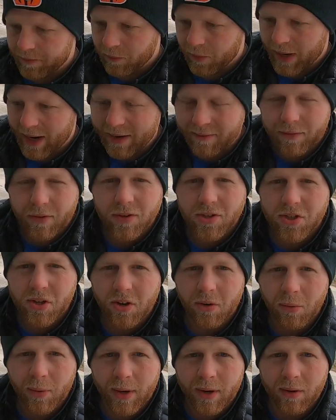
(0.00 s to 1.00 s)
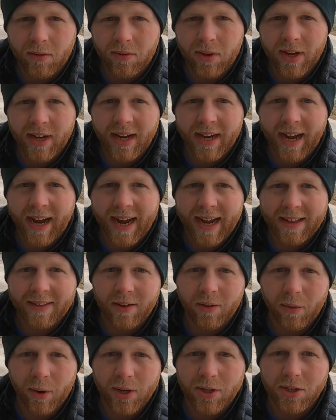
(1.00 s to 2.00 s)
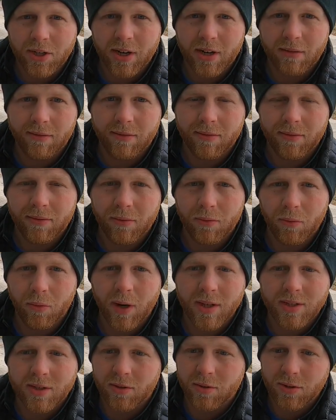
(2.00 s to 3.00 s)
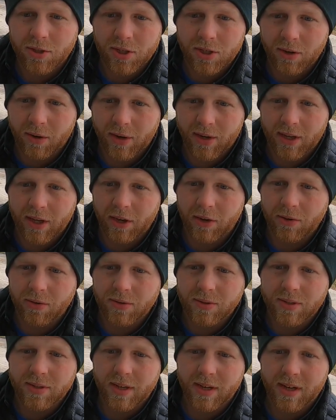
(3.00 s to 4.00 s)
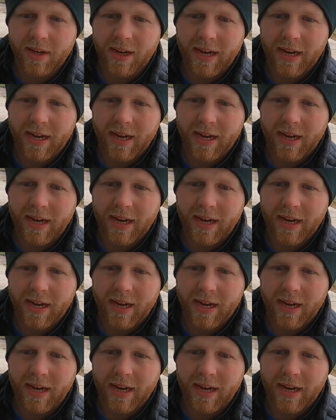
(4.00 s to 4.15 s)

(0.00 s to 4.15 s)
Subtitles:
When I first started window cleaning, I had the question of what solution do I use?